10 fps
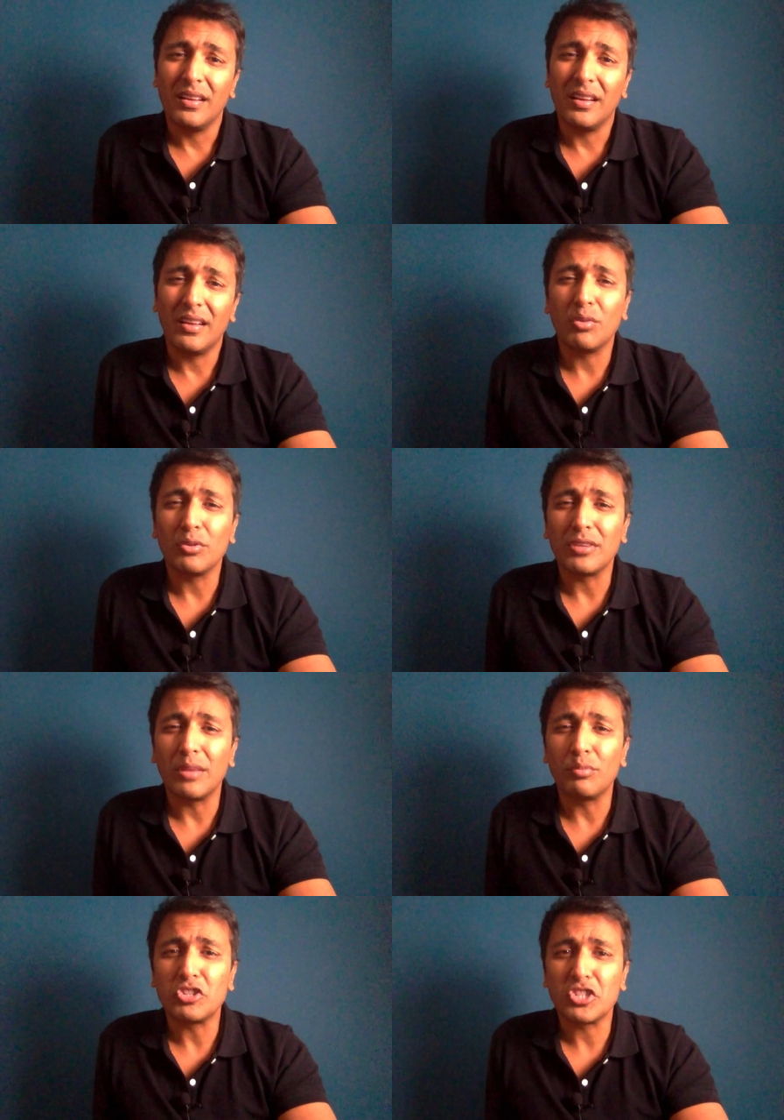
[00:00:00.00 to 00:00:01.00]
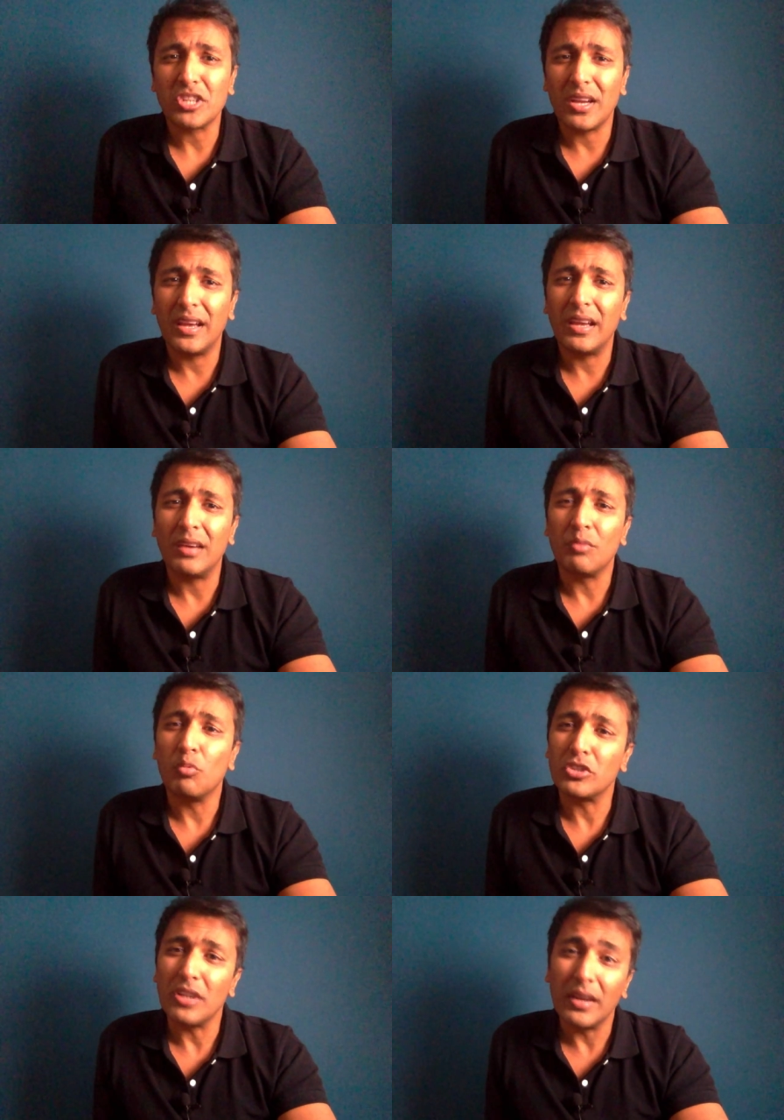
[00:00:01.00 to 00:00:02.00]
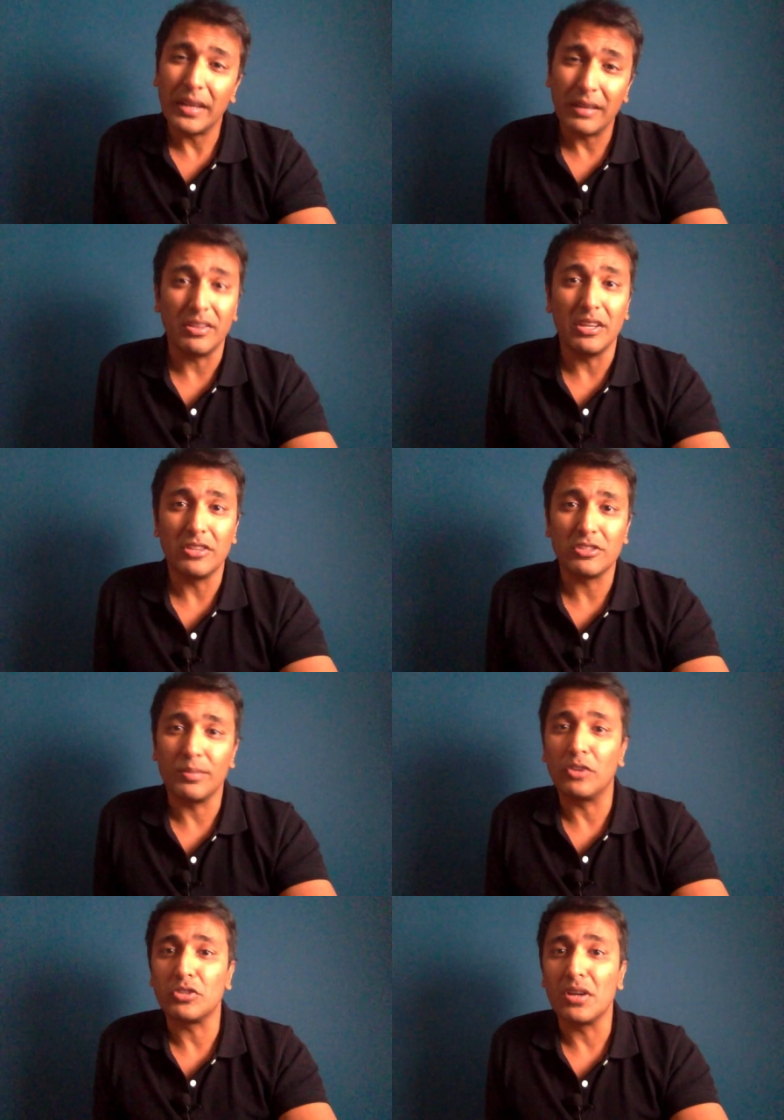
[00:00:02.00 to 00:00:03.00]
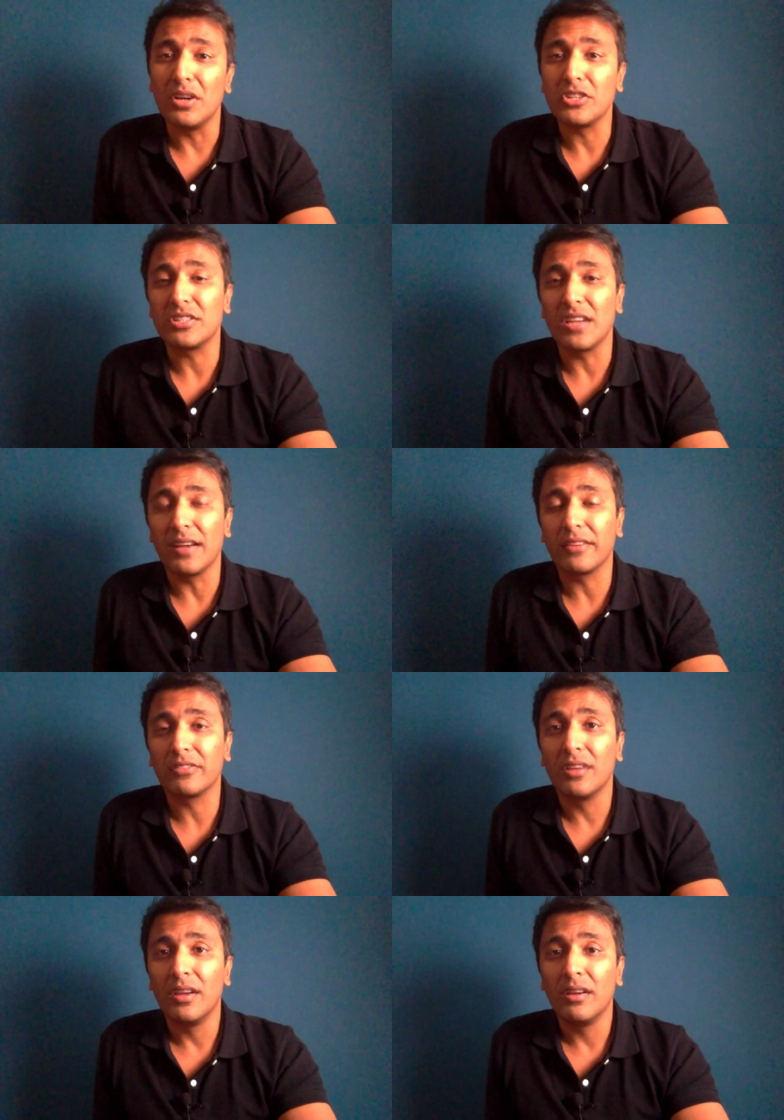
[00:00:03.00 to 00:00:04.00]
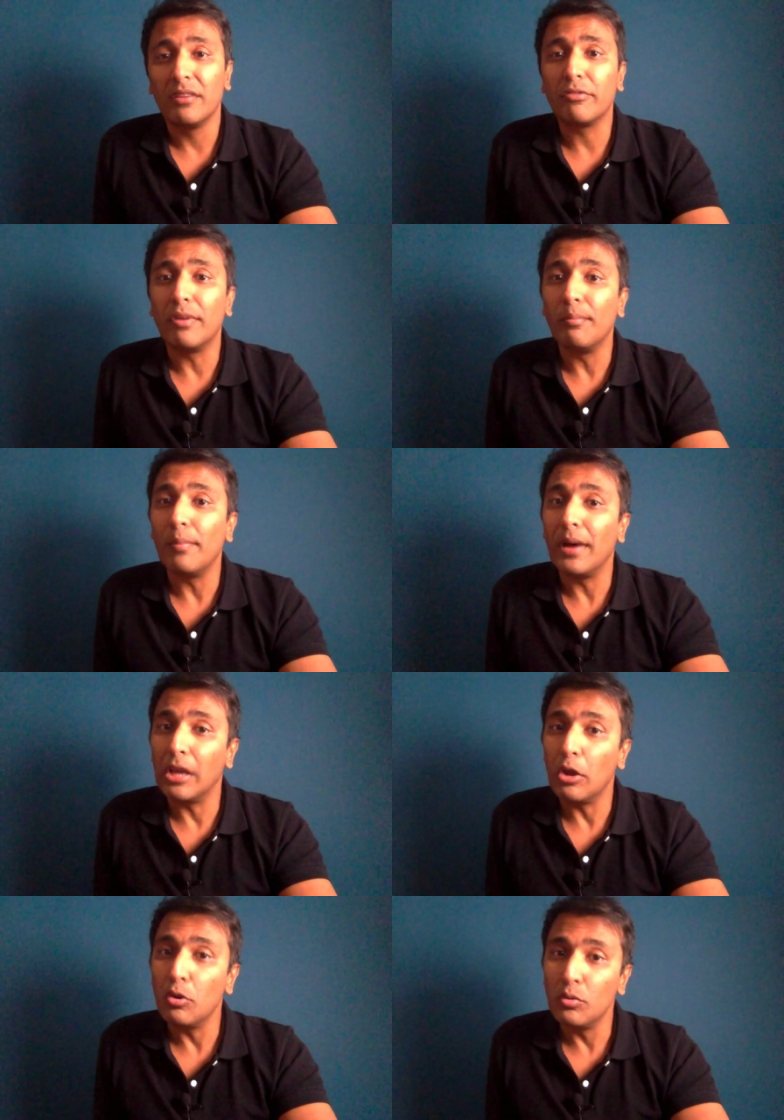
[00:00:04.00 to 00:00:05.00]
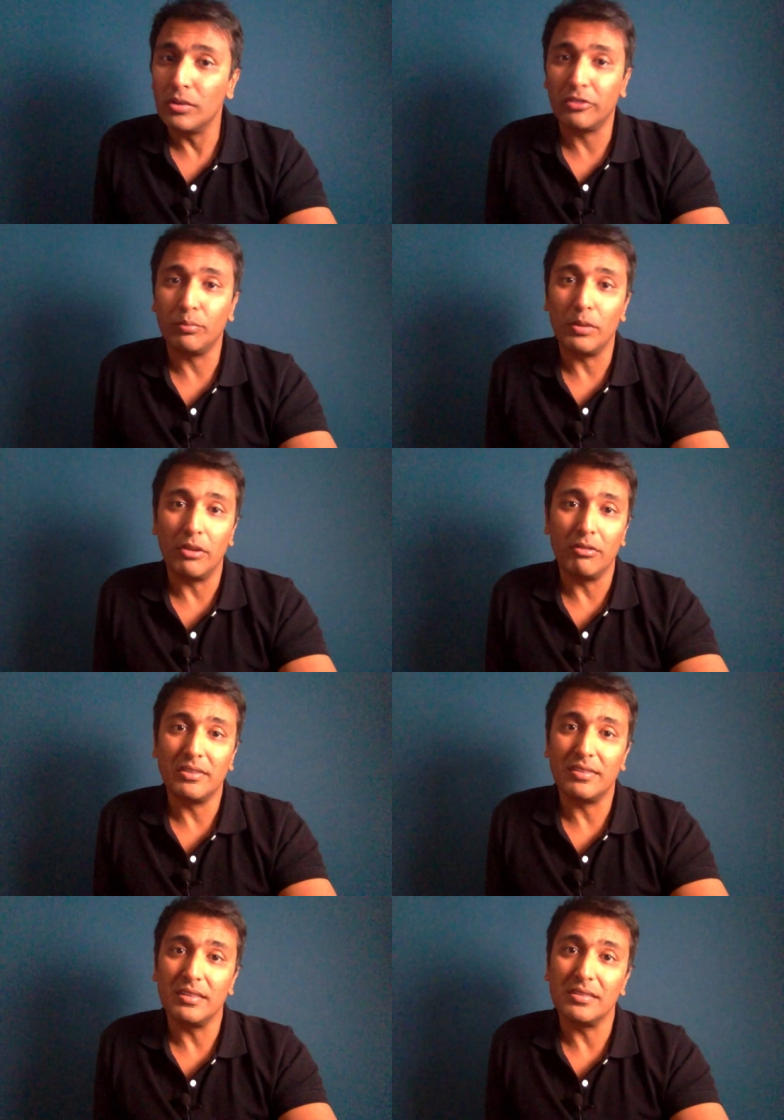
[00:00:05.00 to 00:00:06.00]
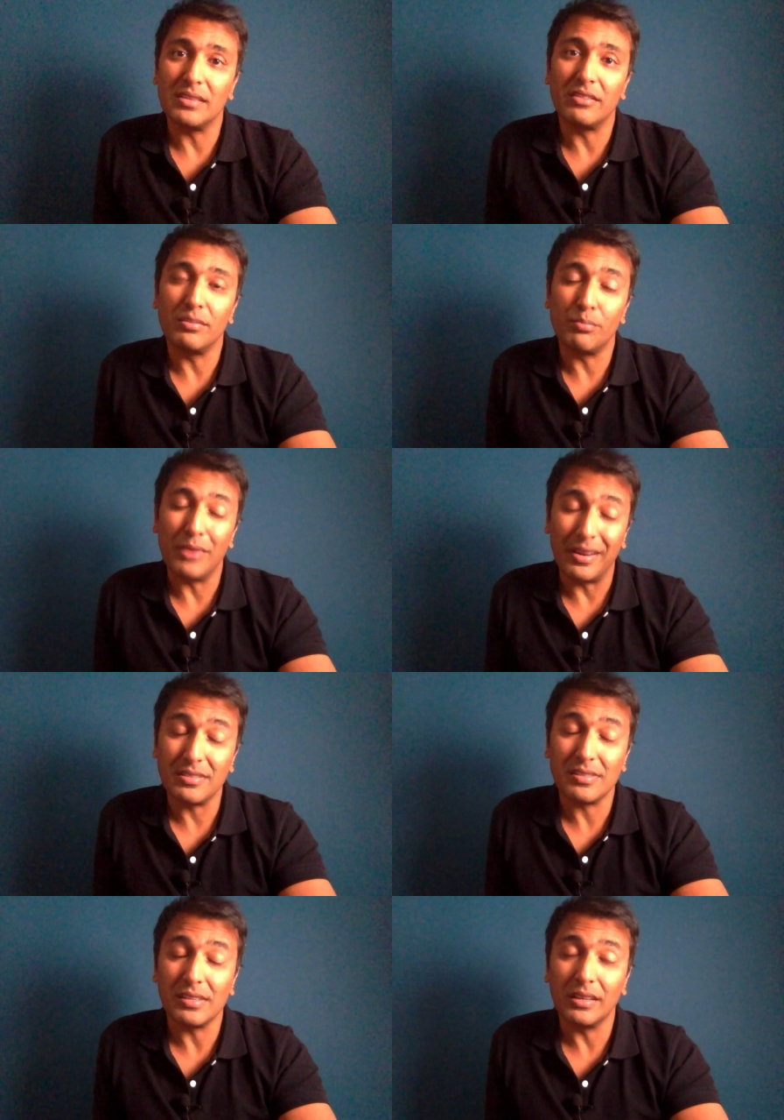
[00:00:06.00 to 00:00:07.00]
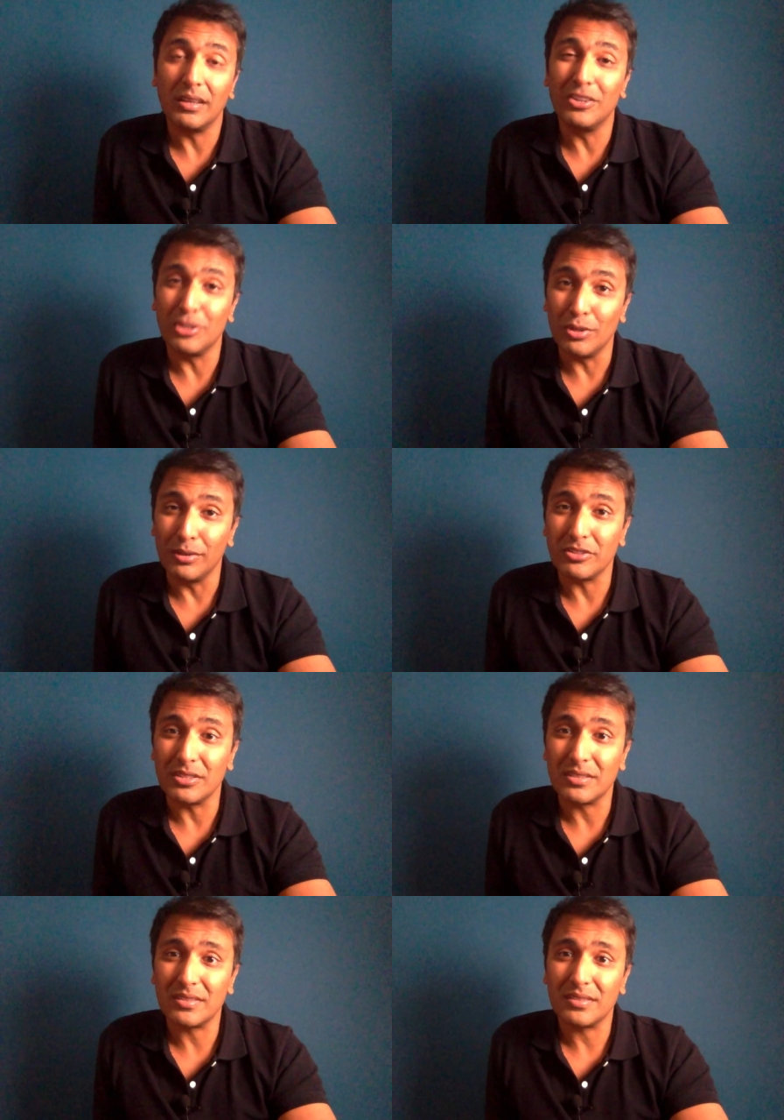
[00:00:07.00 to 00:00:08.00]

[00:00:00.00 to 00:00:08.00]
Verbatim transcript: I thought I would share what I have learnt about heart attacks from my own experiences as a practicing cardiologist.